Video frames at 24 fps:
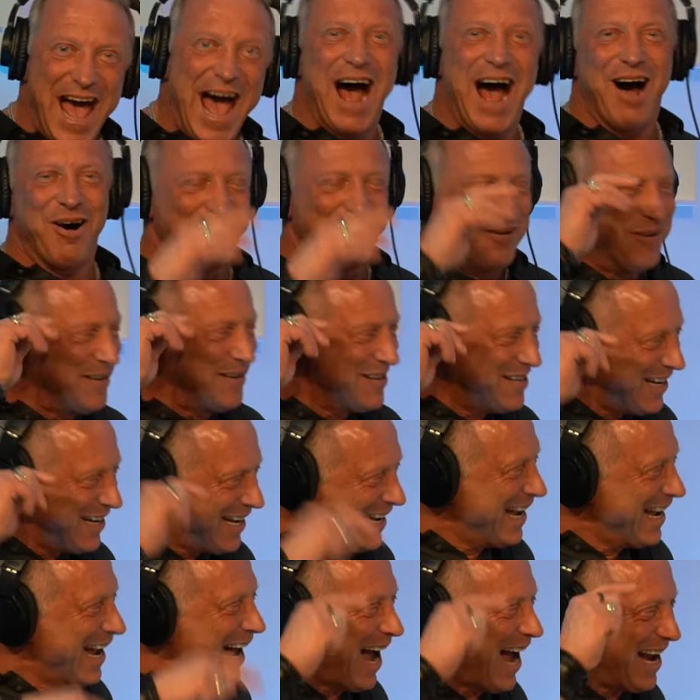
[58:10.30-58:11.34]
now,
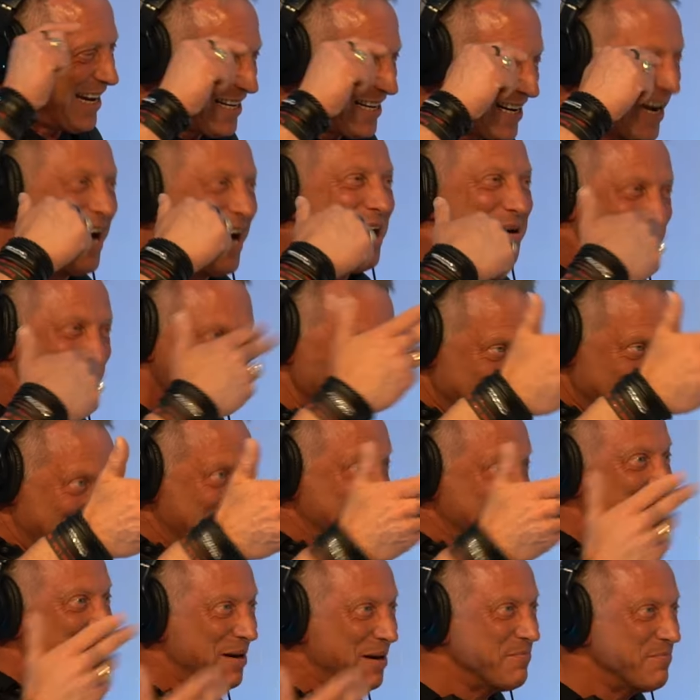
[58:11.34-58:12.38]
I come.
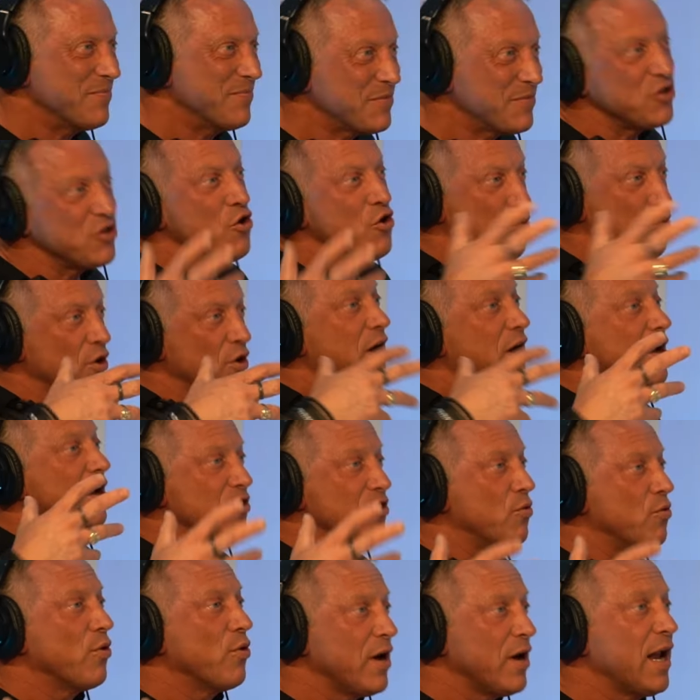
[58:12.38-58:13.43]
I come. You were at
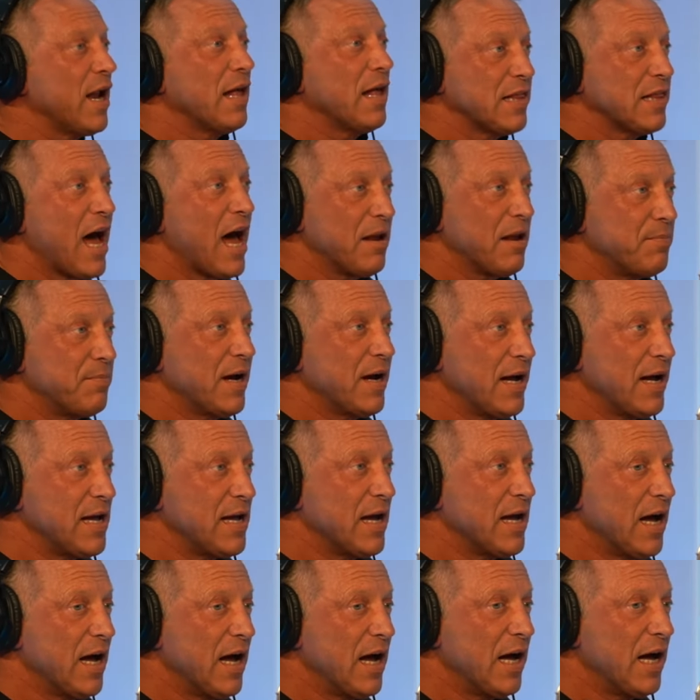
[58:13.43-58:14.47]
you were at a lot of
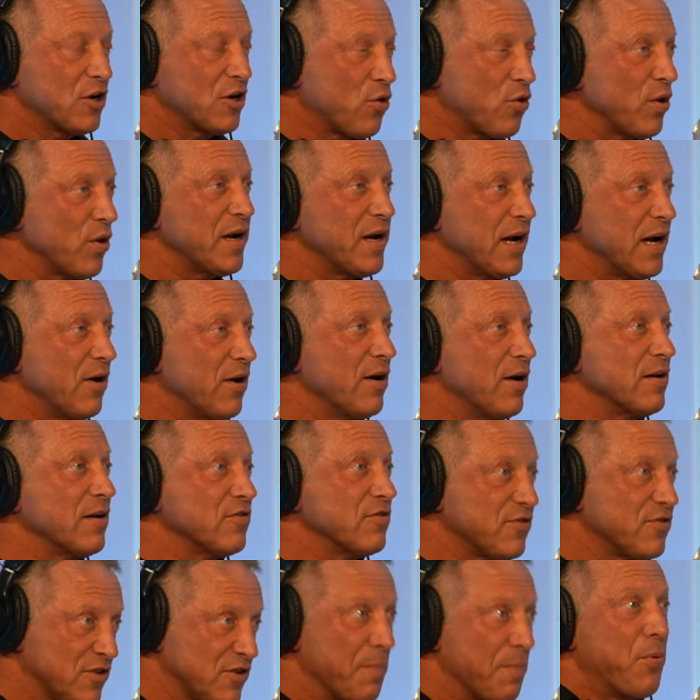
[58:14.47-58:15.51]
my uh, court
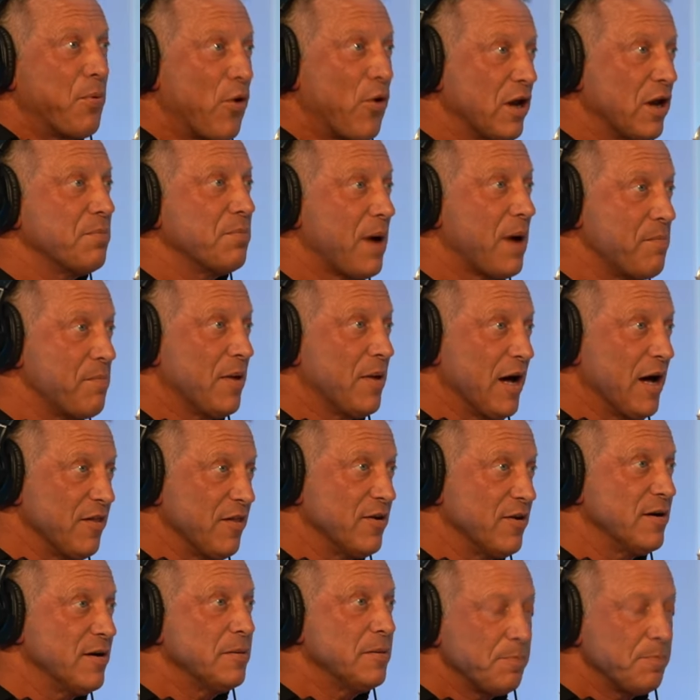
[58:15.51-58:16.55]
hearings supporting my
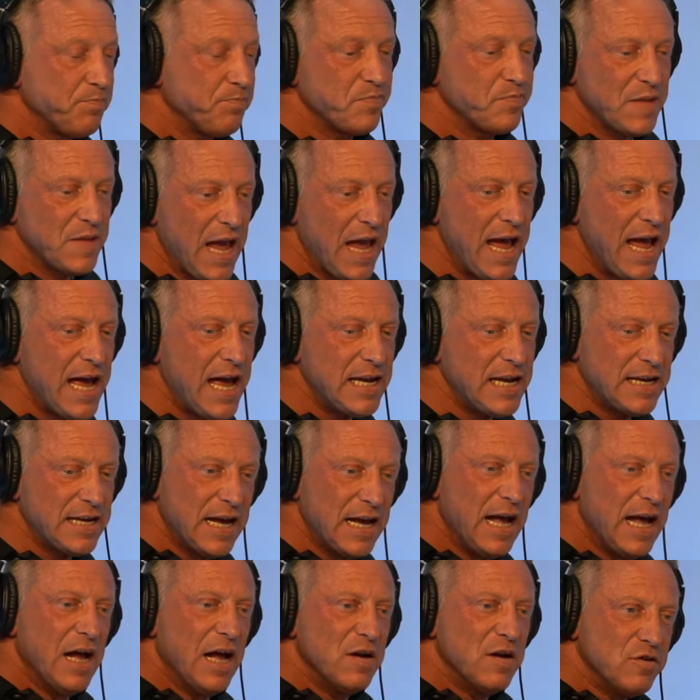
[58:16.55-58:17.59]
mother. Right. And
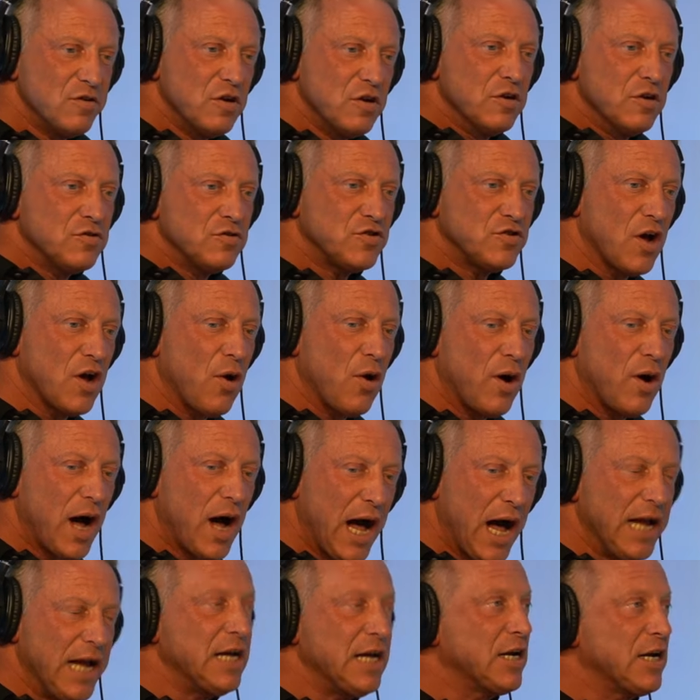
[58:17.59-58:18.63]
so
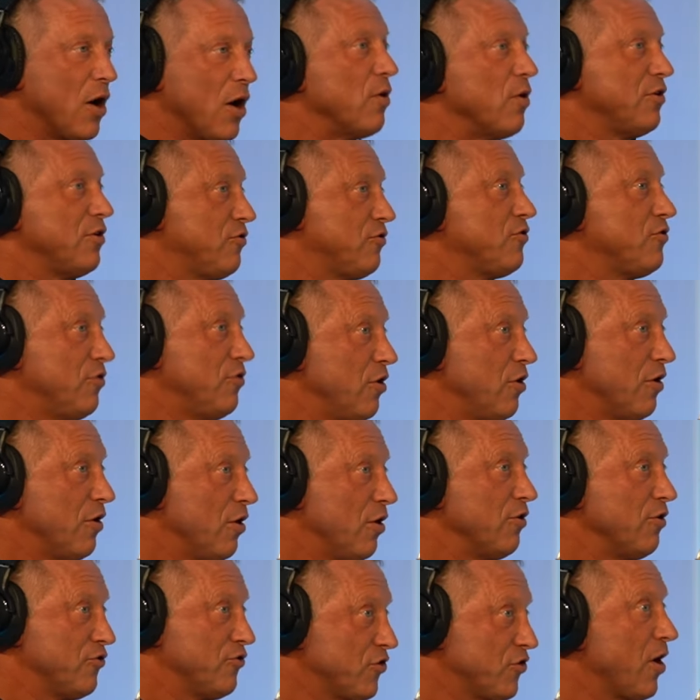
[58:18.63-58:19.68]
I go to
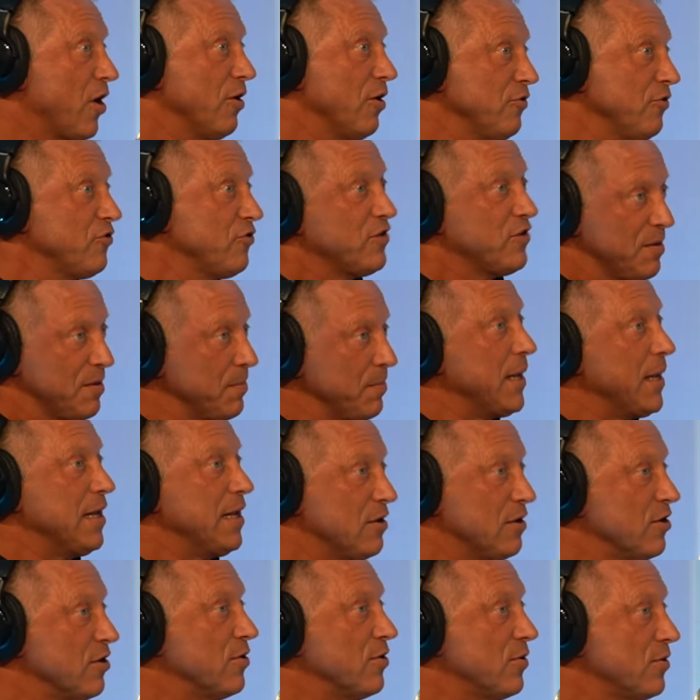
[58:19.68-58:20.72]
her church to
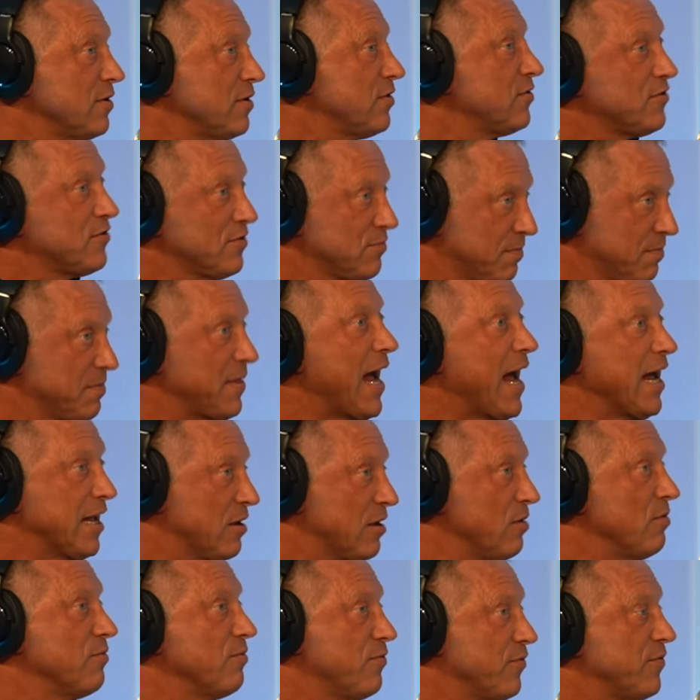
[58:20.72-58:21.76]
meet you to thank
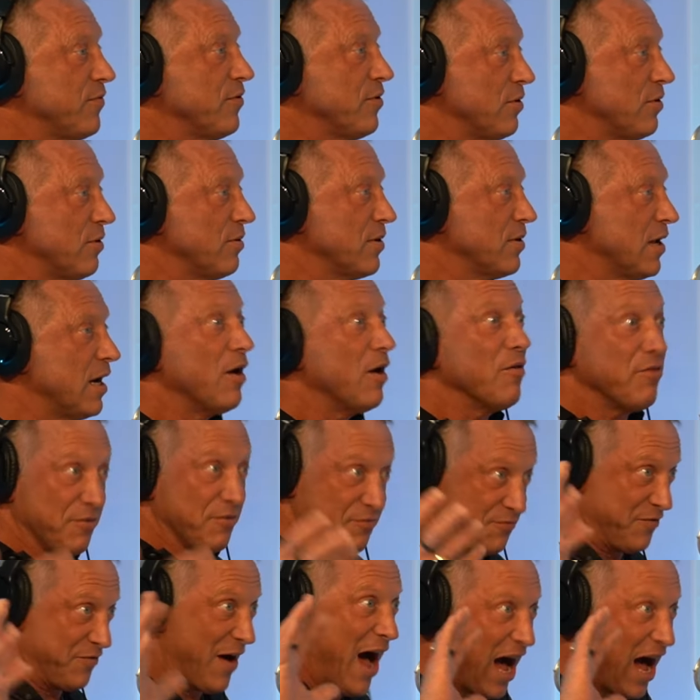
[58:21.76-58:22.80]
you for you know the
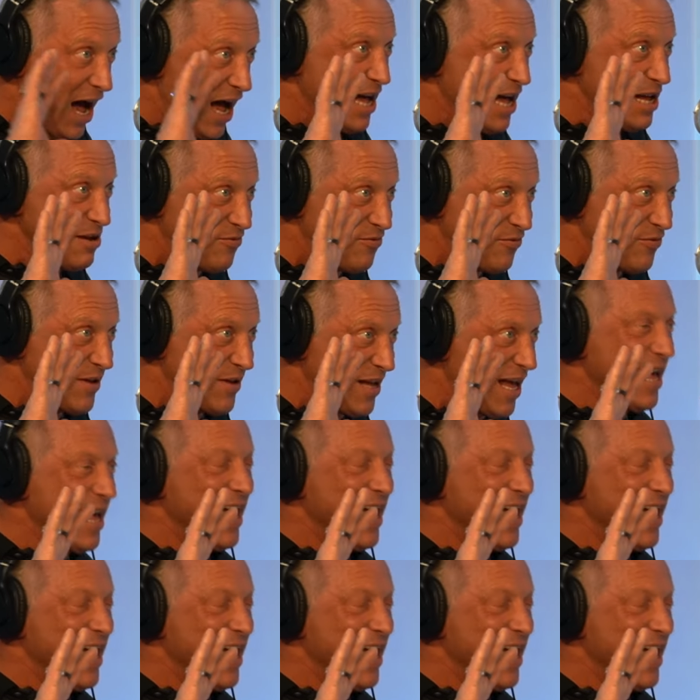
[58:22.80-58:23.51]
five